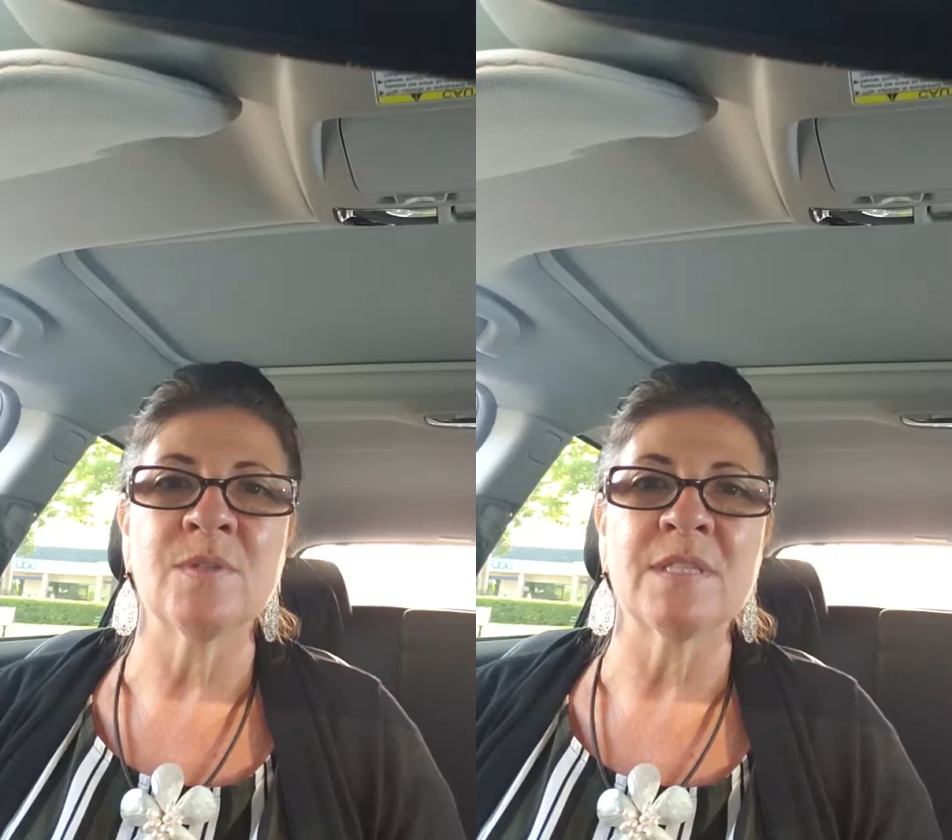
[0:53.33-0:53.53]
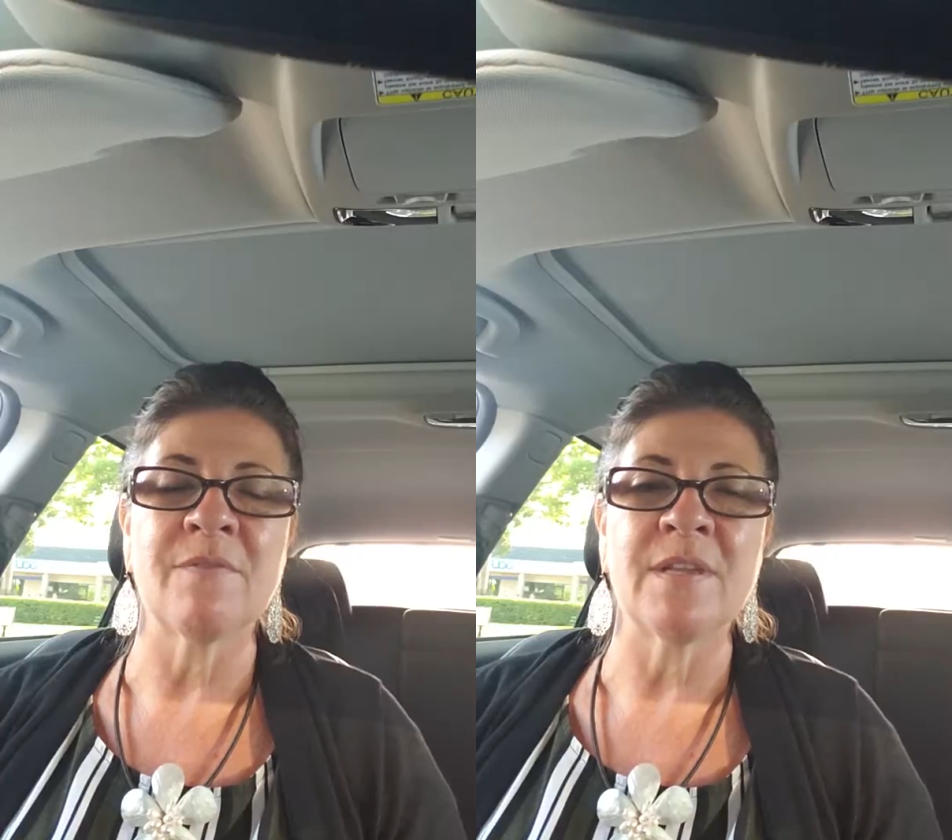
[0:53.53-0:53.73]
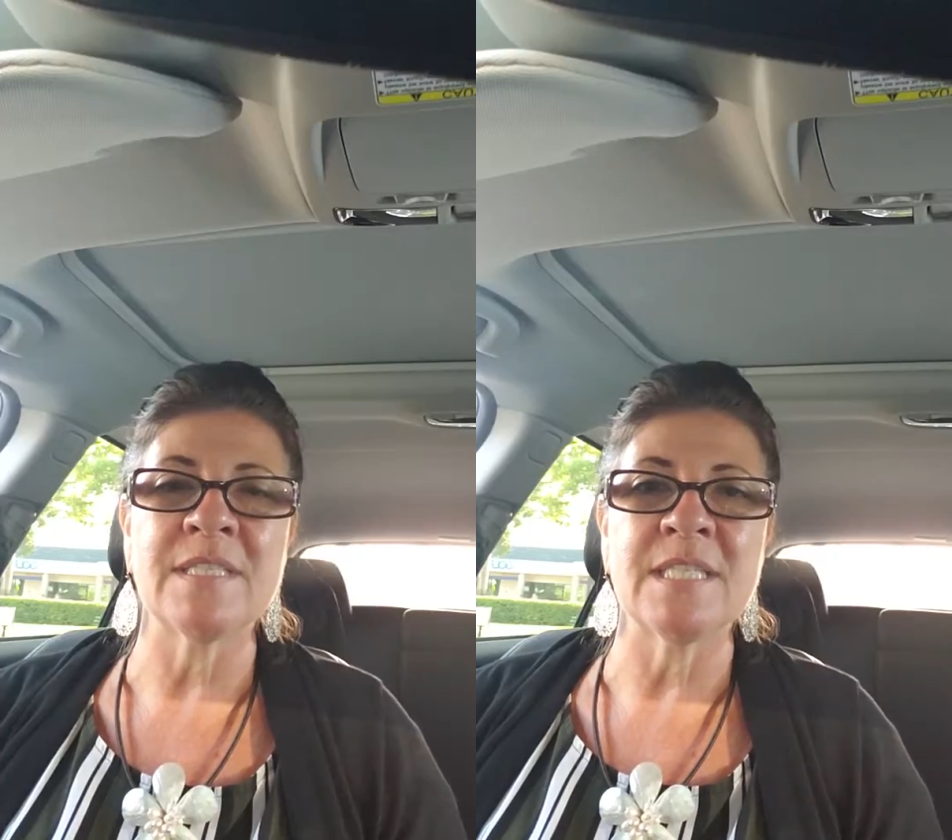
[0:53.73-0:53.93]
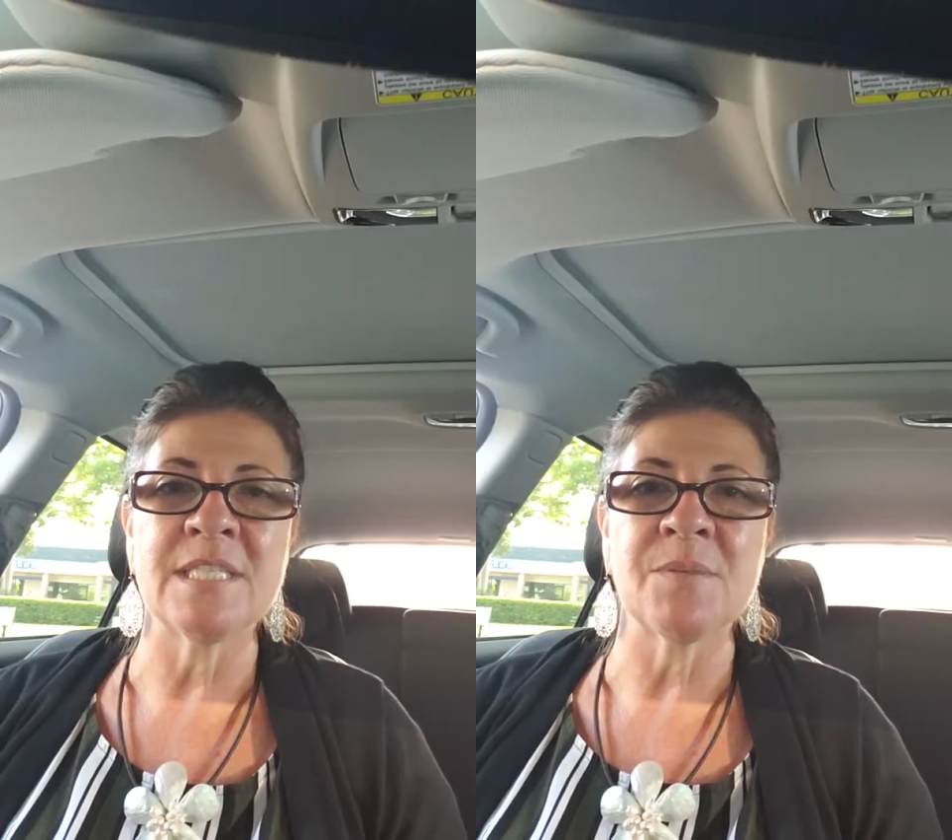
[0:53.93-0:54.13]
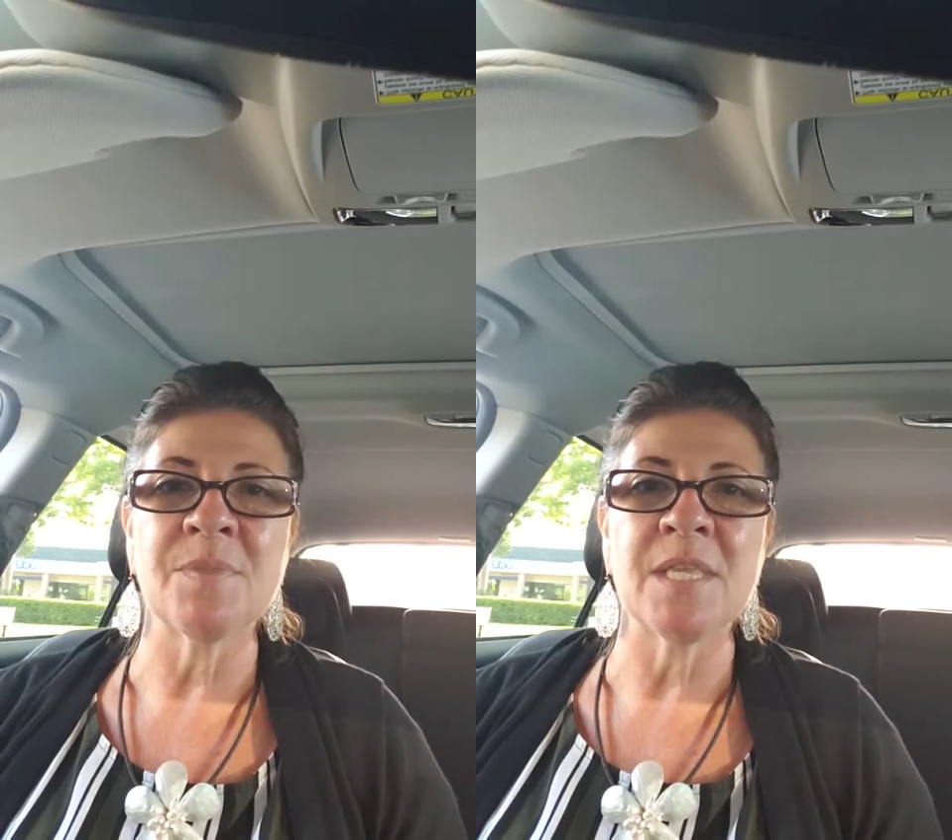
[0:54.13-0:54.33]
is if I see
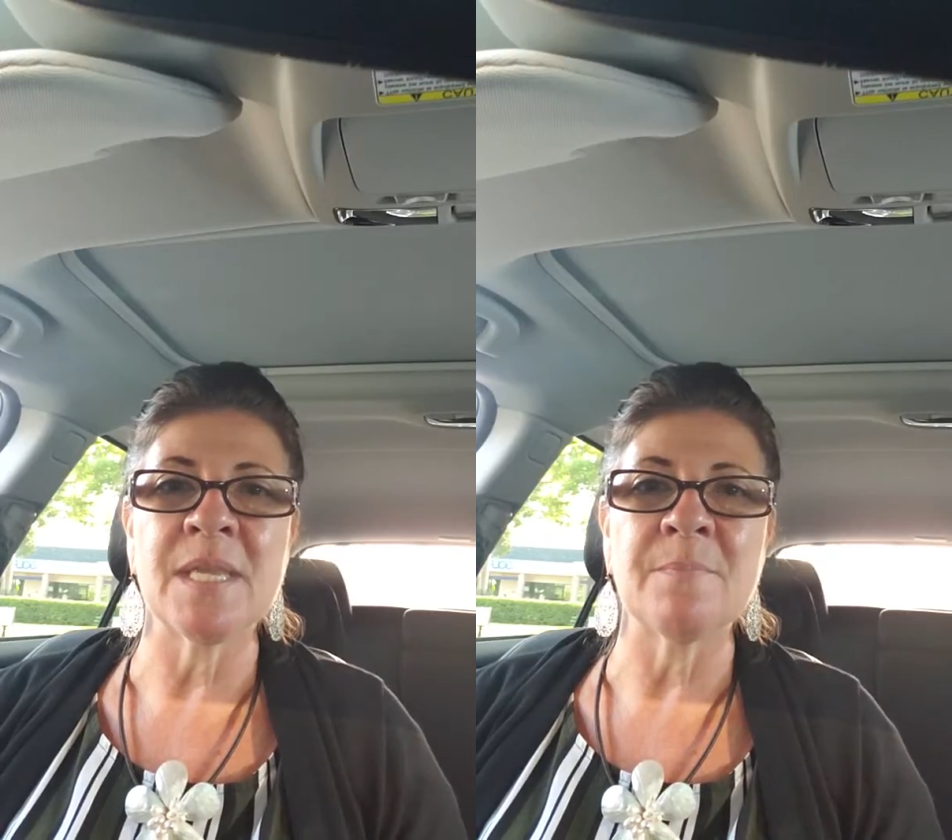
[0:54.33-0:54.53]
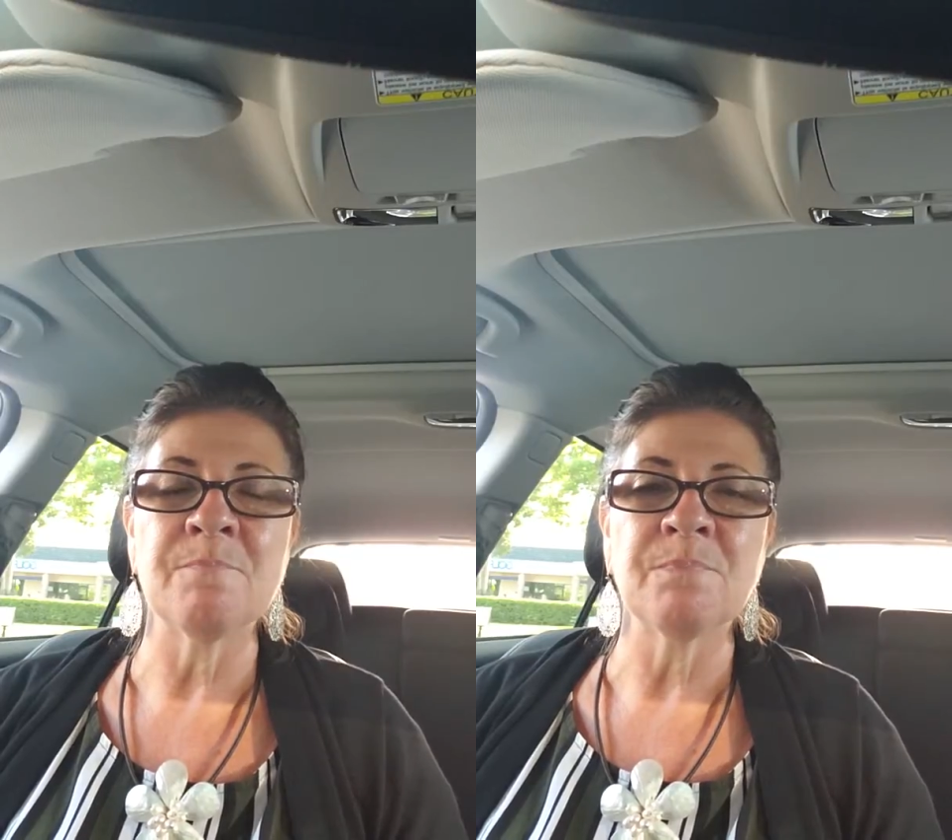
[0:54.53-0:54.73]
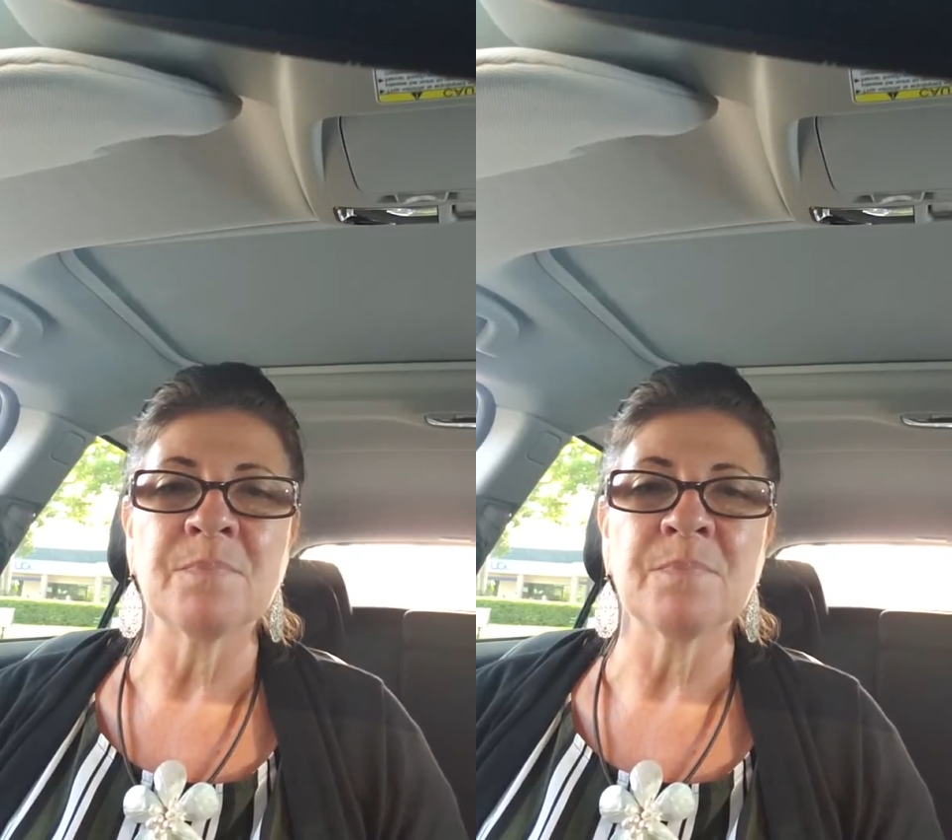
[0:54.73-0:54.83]
something